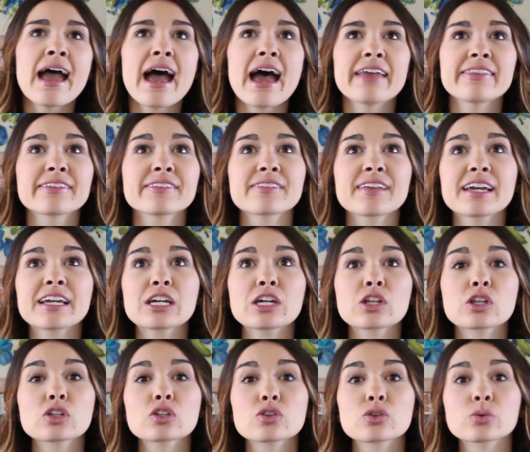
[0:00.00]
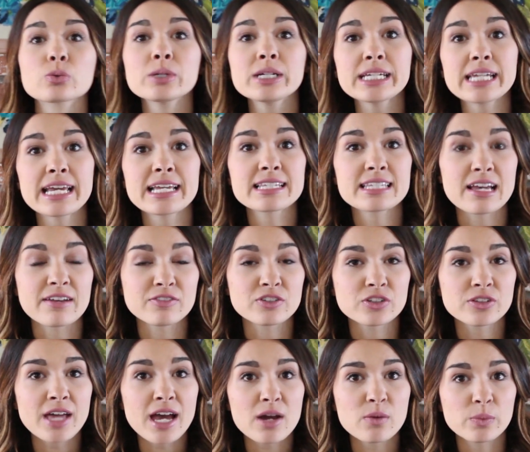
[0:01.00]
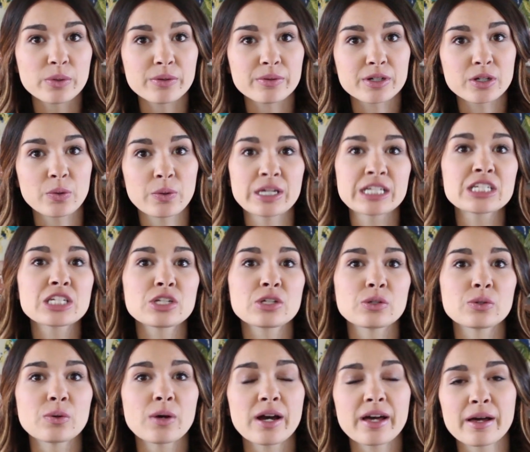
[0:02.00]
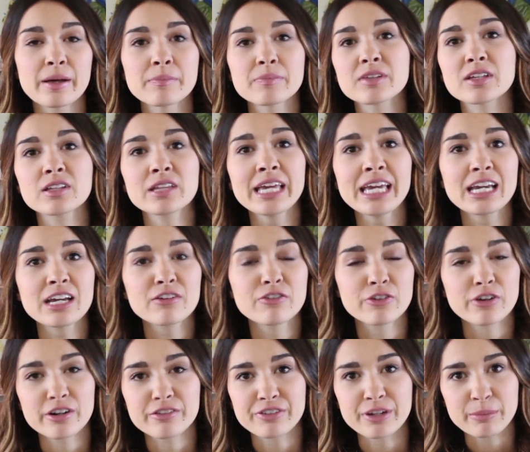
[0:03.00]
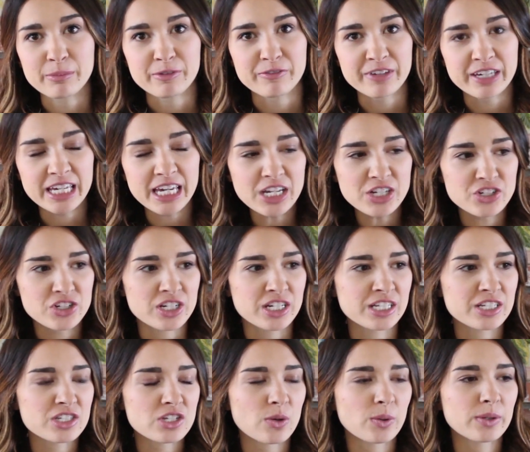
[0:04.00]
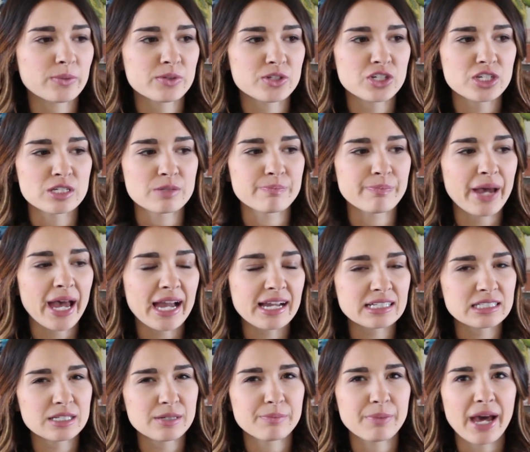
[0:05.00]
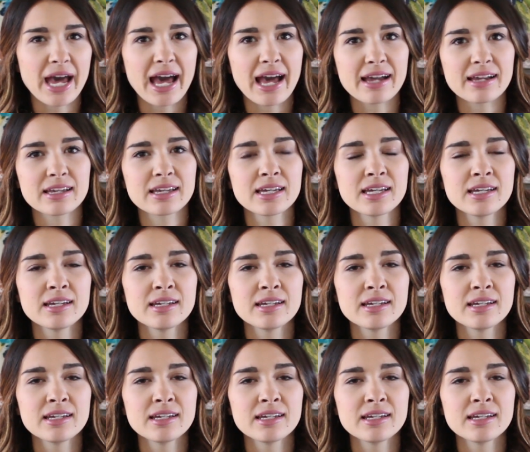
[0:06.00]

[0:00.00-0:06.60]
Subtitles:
And then like 3 days after that, we were going to the lake for our family vacation. And so it was just back-to-back